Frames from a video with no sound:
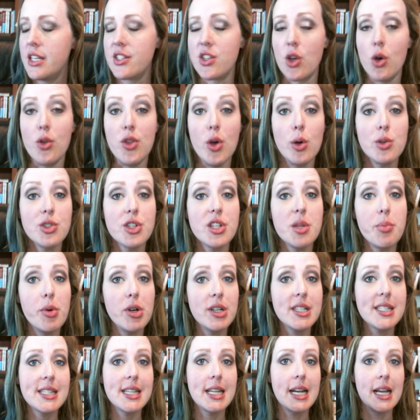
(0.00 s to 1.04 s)
So those are the
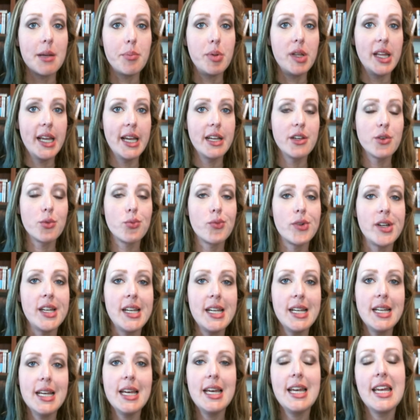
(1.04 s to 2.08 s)
books that I plan to
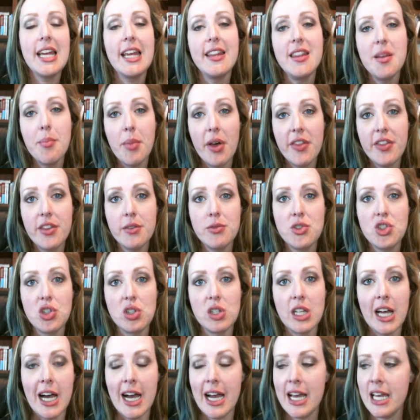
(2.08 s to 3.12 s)
read in the month of
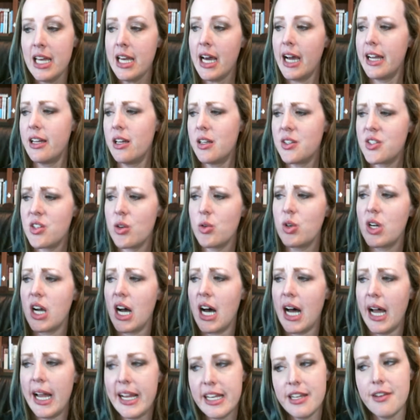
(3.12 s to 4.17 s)
July. I also
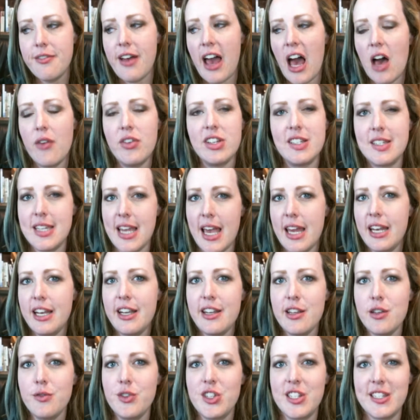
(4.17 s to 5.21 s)
kind of have a
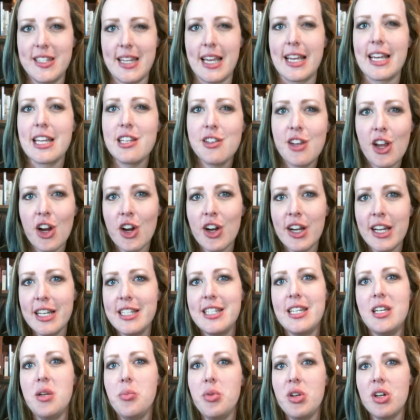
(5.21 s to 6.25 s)
tentative secondary
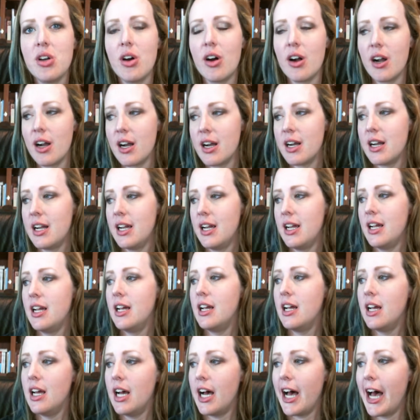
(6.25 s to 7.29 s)
TBR.
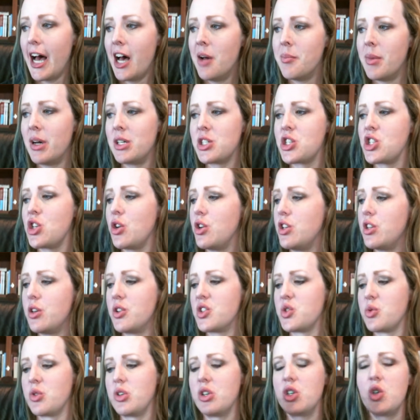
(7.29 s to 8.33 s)
I'll show you
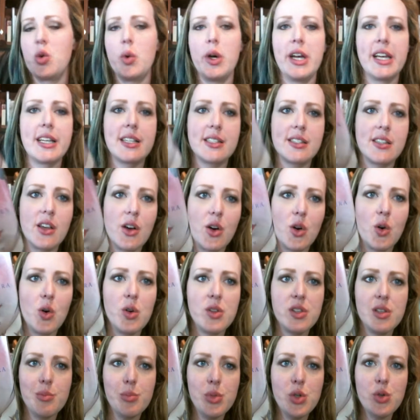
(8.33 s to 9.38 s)
those real quick. So
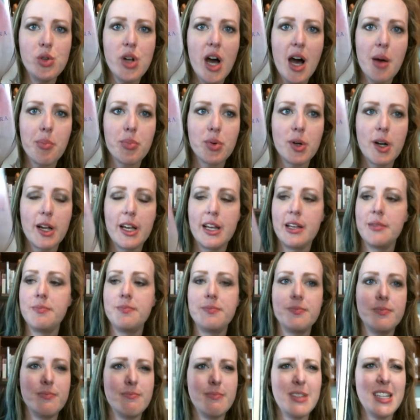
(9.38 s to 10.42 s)
The Moon Opera,
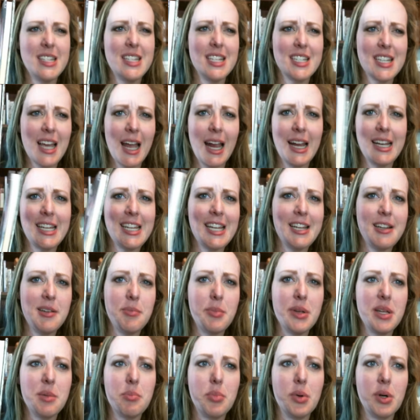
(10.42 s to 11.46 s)
it's a tiny itty
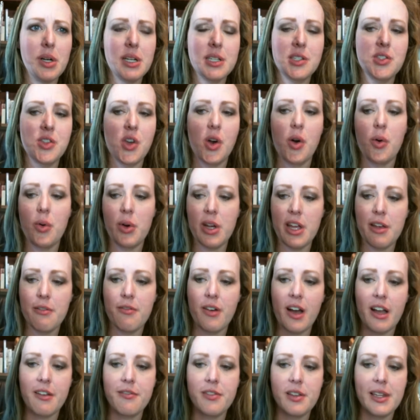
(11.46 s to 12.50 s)
bitty book, so if
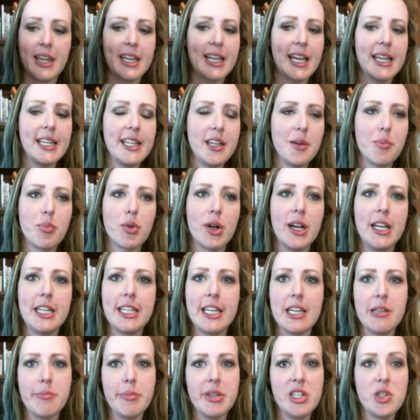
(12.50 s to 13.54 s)
I feel like I need a break
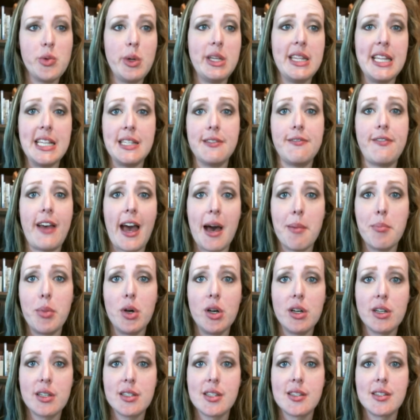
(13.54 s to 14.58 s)
in between these fat
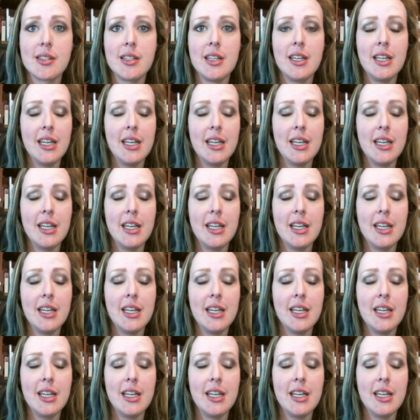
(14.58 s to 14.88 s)
books,